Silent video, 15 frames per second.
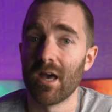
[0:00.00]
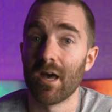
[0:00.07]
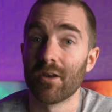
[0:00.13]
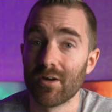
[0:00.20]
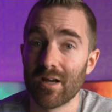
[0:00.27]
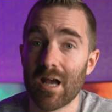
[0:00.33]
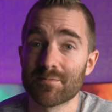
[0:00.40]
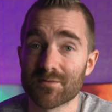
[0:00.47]
And
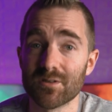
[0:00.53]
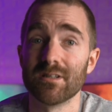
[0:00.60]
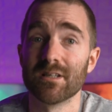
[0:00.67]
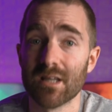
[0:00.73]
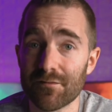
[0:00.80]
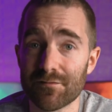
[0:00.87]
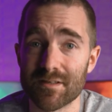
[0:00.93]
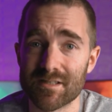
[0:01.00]
I absolutely
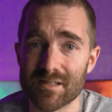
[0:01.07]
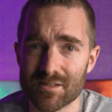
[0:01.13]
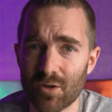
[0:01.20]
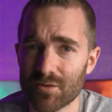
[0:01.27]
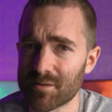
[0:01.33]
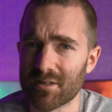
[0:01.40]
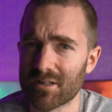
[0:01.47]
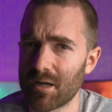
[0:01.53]
love this. It's
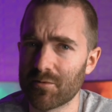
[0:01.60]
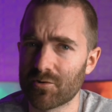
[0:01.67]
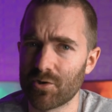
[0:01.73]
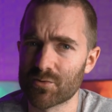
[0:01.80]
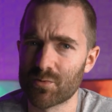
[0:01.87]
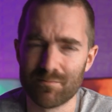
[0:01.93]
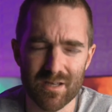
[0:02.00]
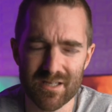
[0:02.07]
not something I've come
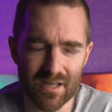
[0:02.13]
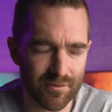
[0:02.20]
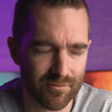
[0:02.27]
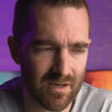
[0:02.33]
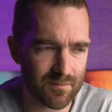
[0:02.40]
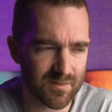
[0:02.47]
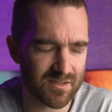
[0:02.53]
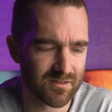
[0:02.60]
across with many other
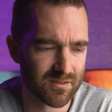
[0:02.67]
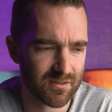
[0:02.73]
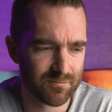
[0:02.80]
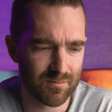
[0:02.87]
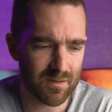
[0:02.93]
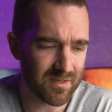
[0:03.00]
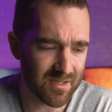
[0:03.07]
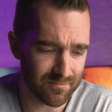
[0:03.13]
apps.
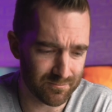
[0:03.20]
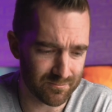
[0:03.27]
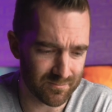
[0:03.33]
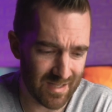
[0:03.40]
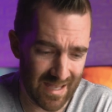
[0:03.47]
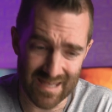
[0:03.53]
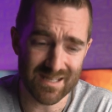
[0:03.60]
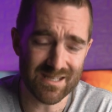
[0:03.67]
Maybe it
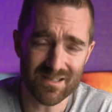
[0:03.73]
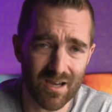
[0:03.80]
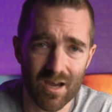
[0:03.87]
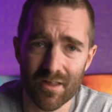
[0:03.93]
any